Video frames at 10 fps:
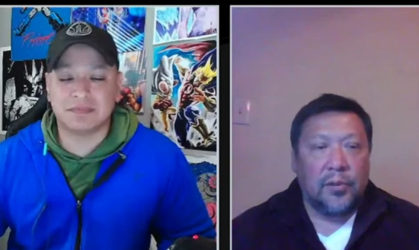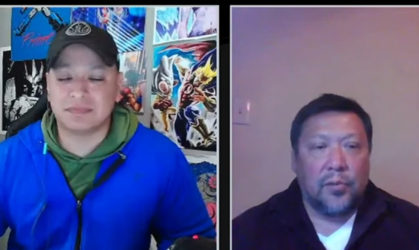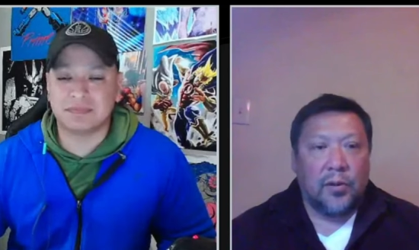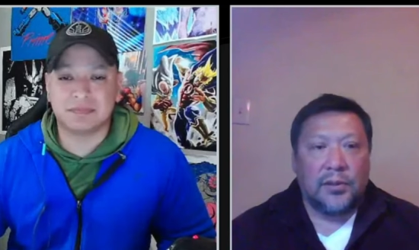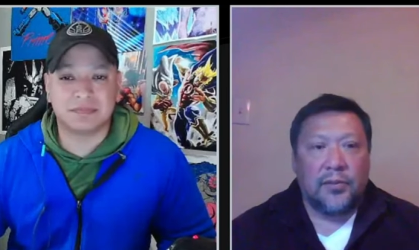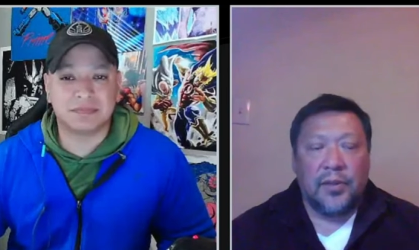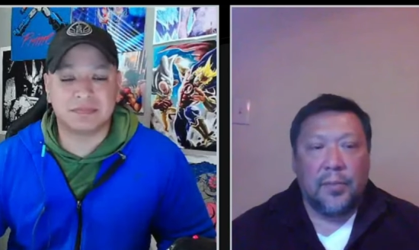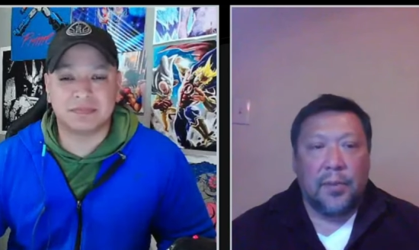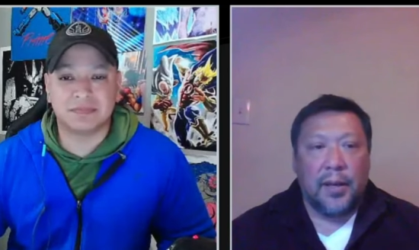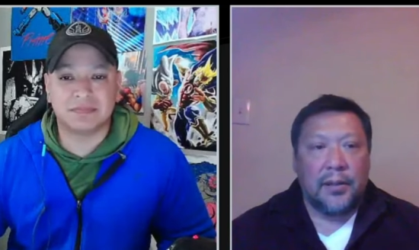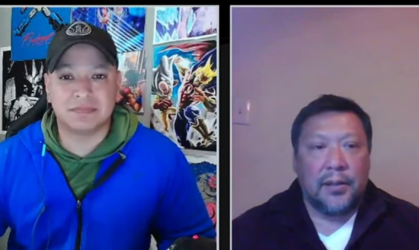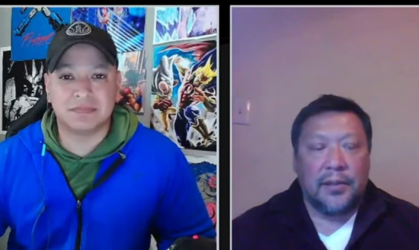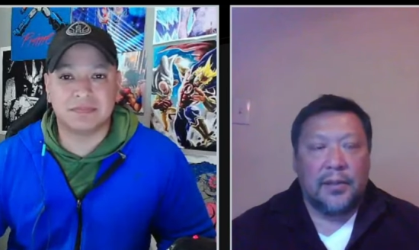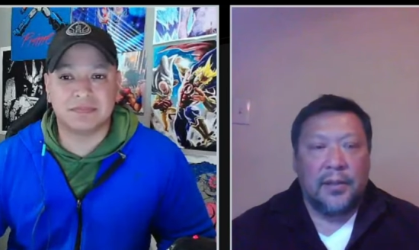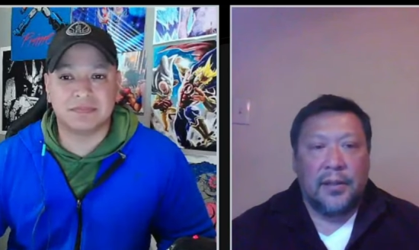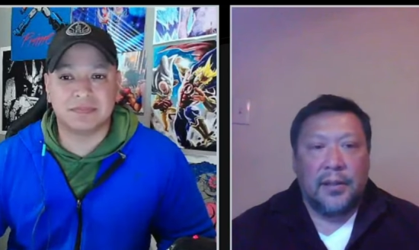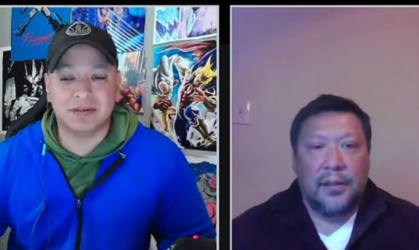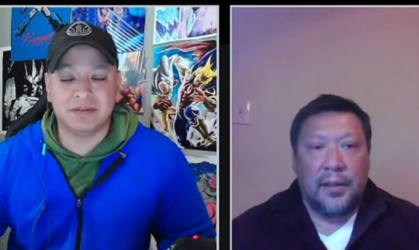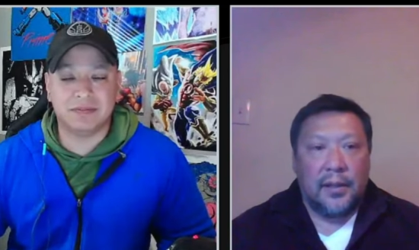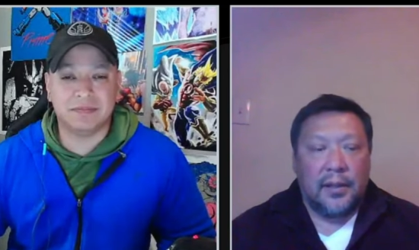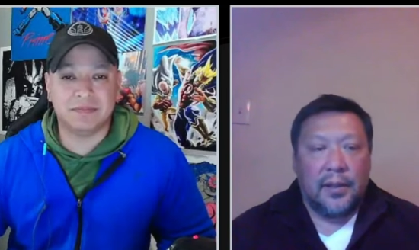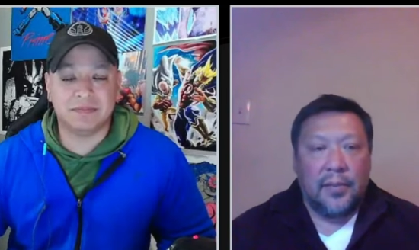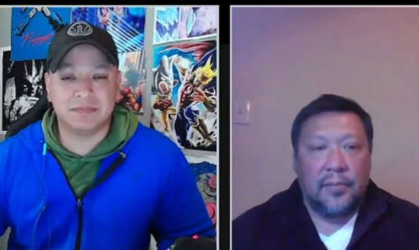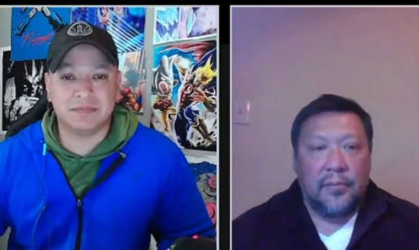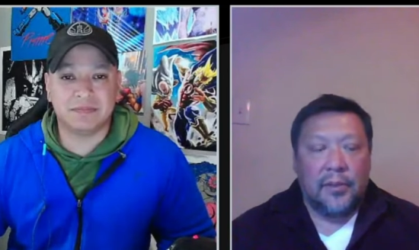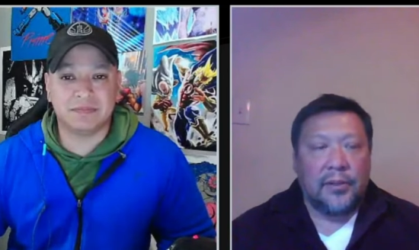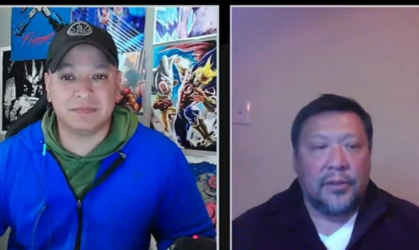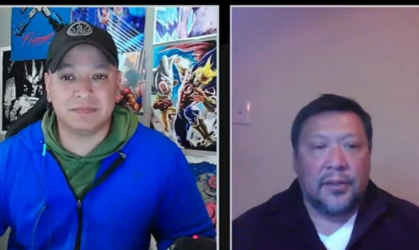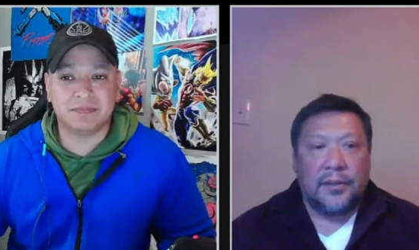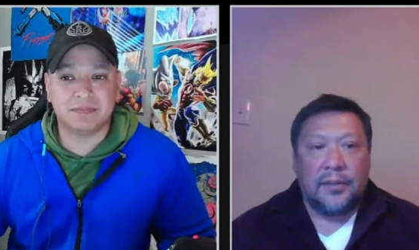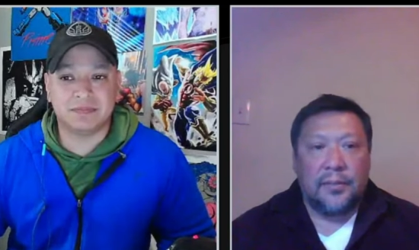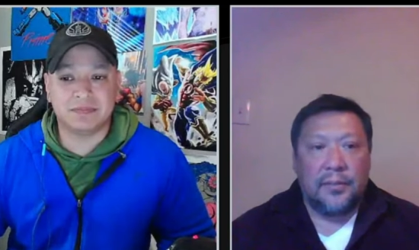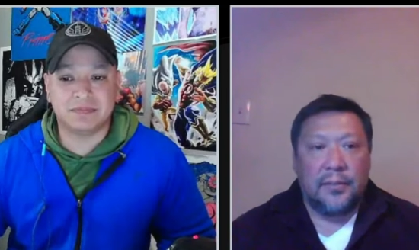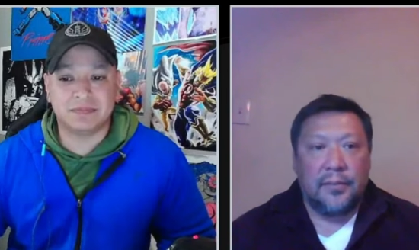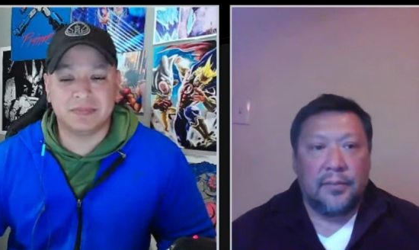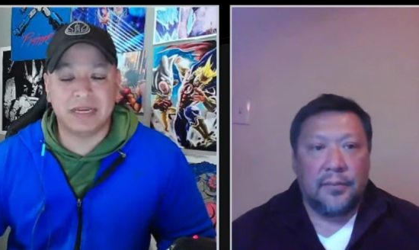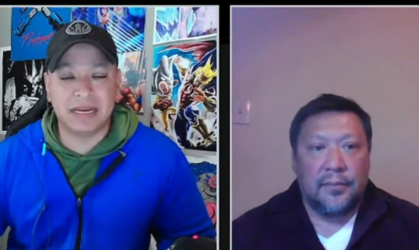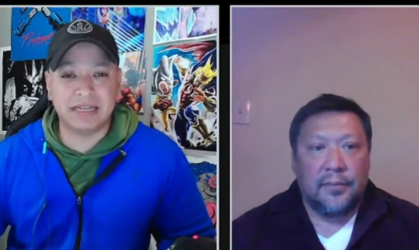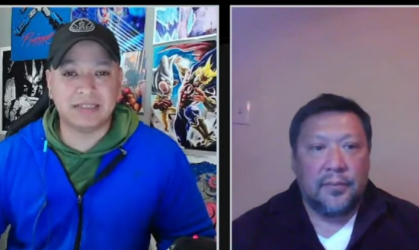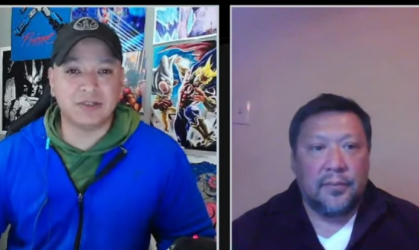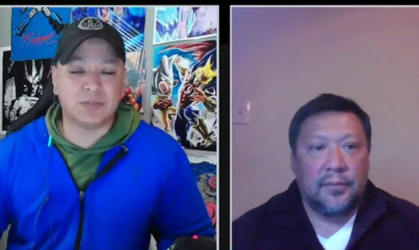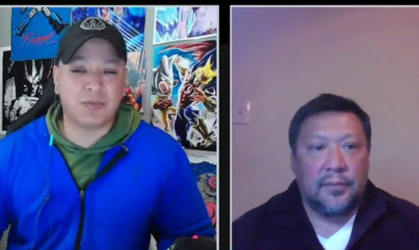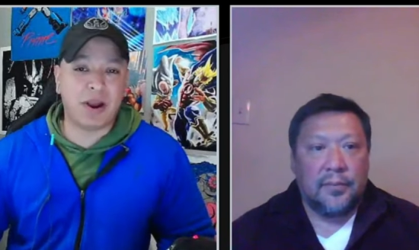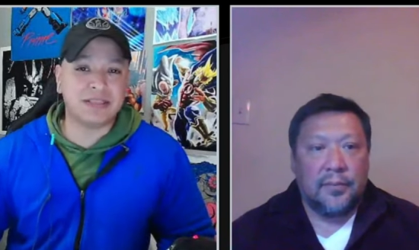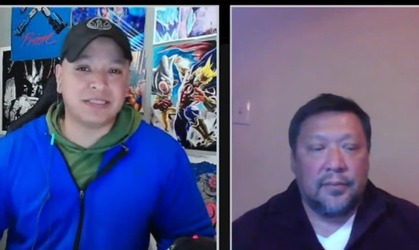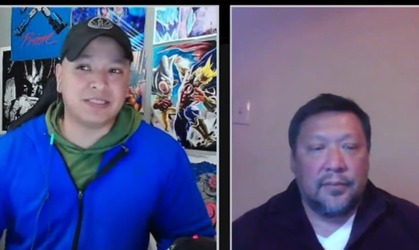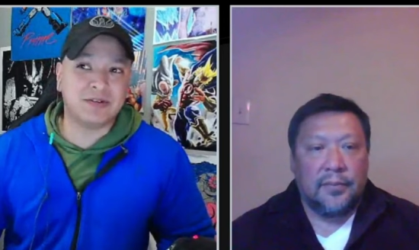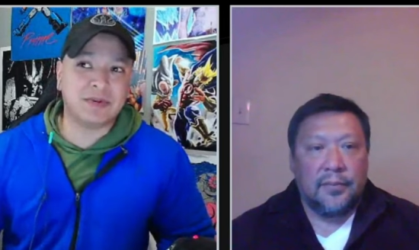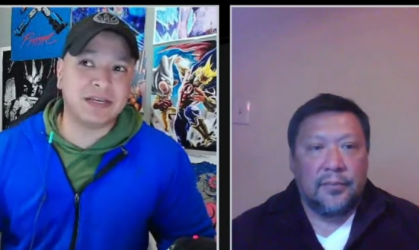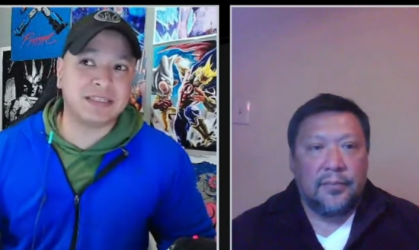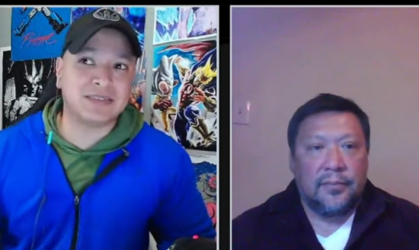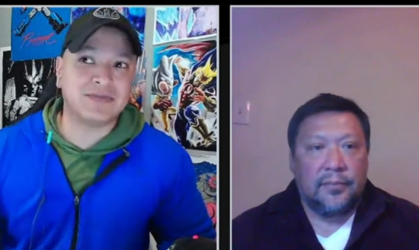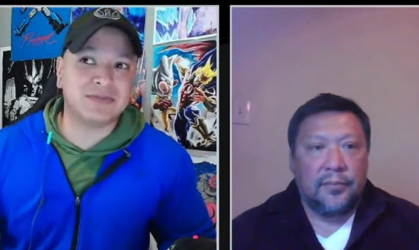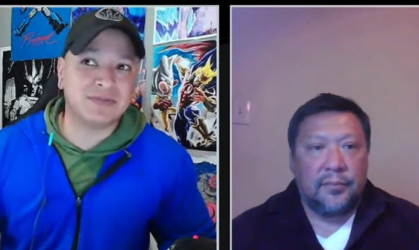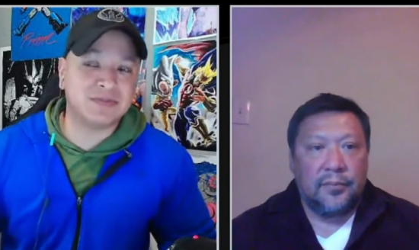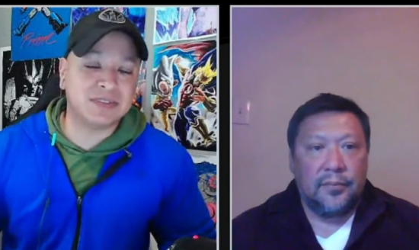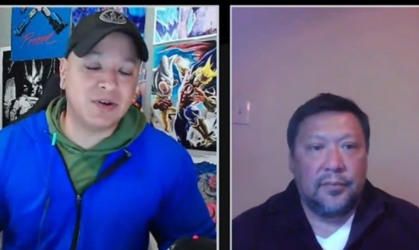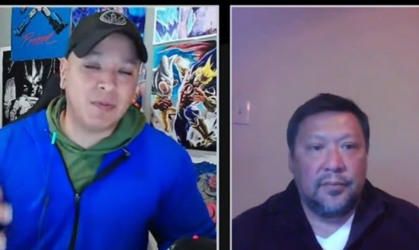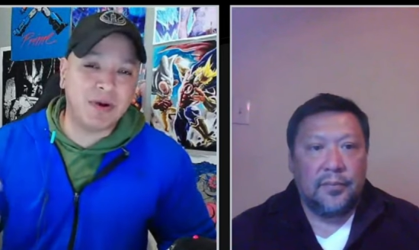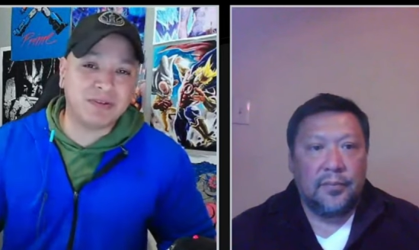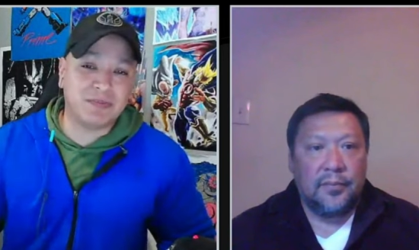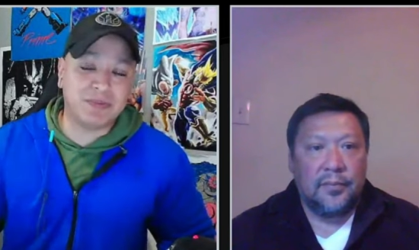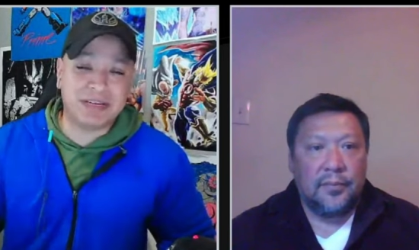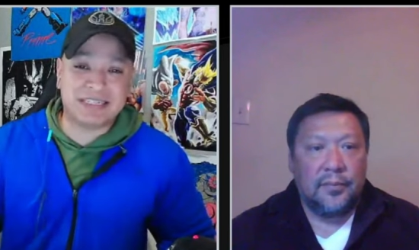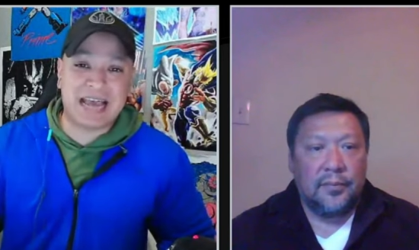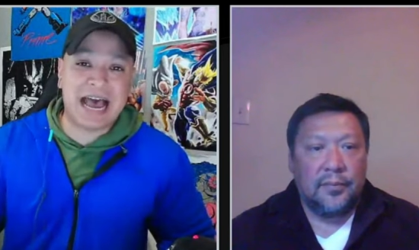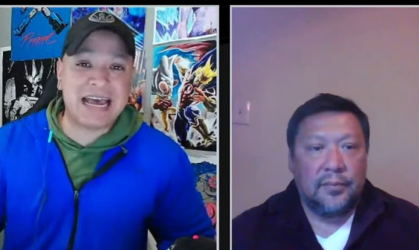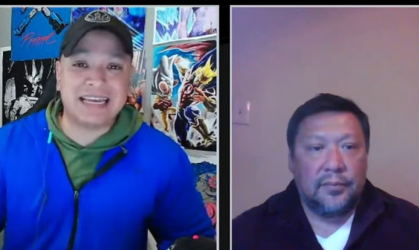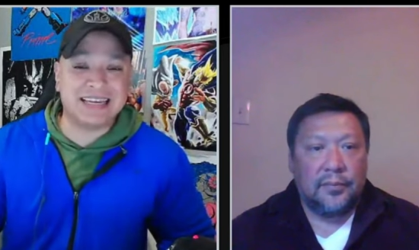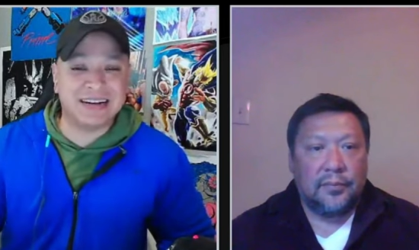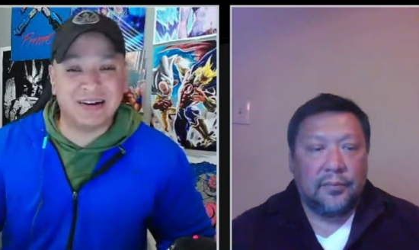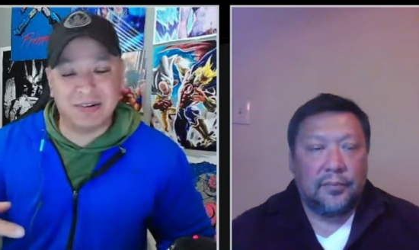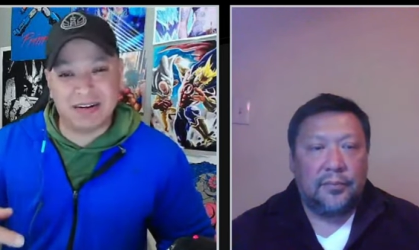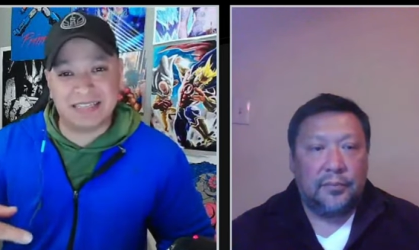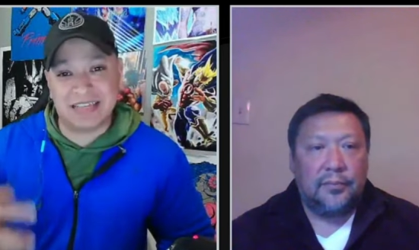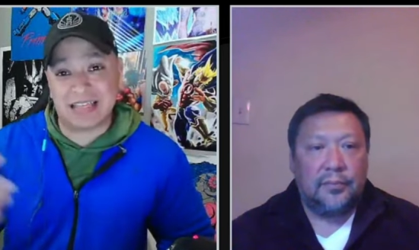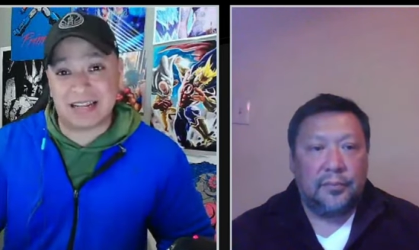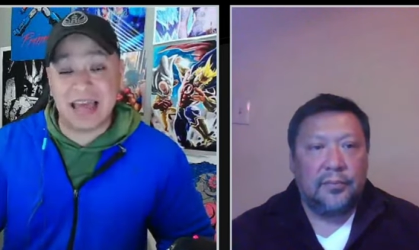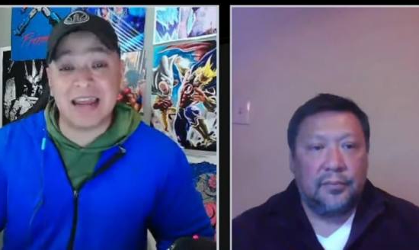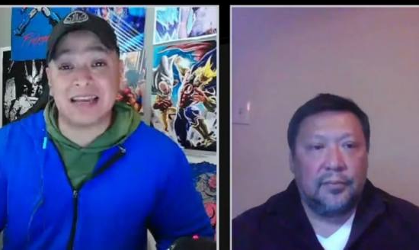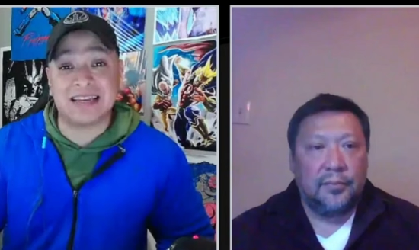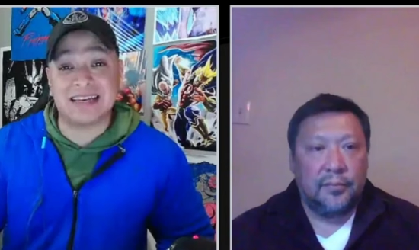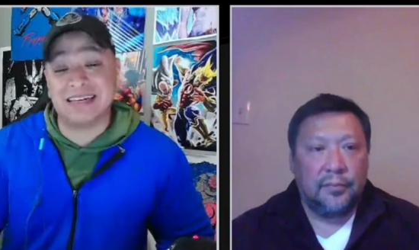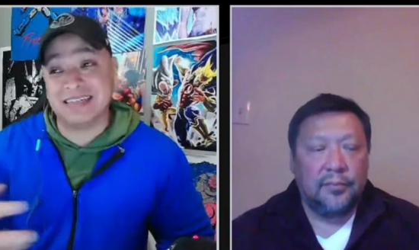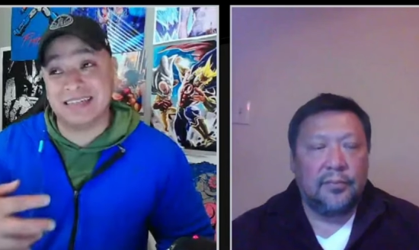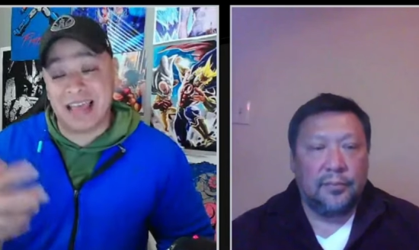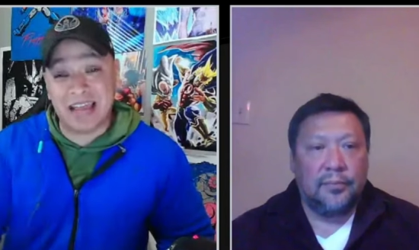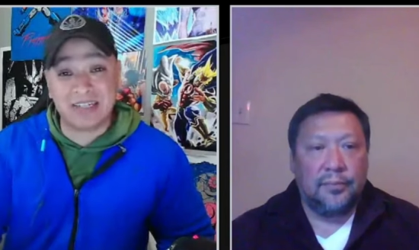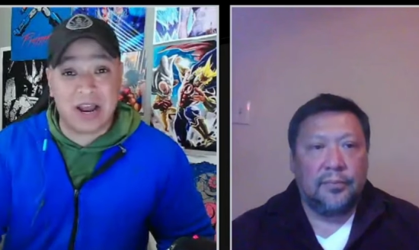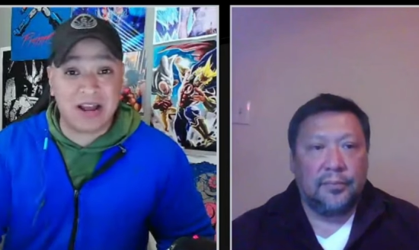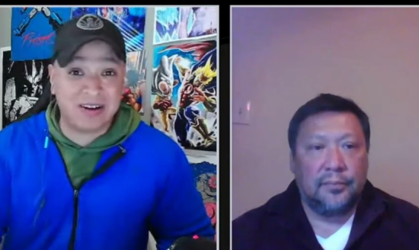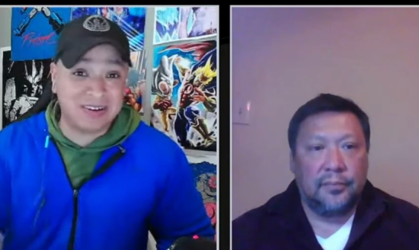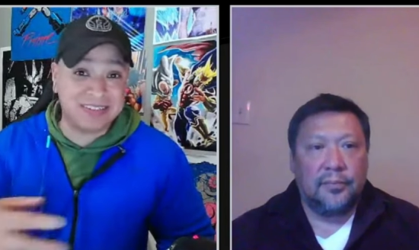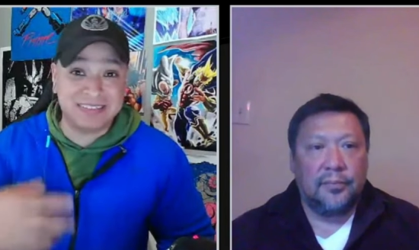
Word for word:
Speaker 1: quarters of the impact that yeah. that uh, Victor does.
Speaker 2: Yeah, and he's so surprising too because Gobert is a big guy, you know, and he's athletic and mm-hmm. agile